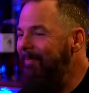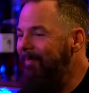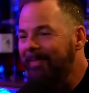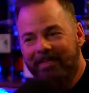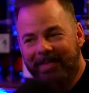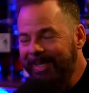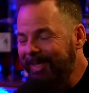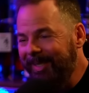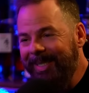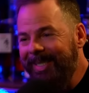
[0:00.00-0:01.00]
good. Not
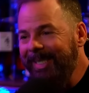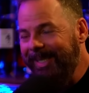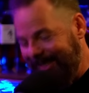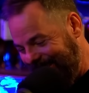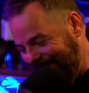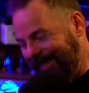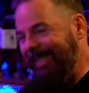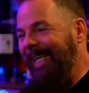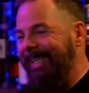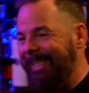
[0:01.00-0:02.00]
a good idea. It's
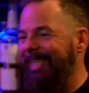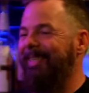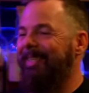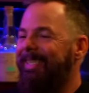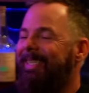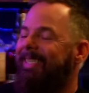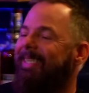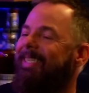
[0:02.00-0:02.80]
not great. And that was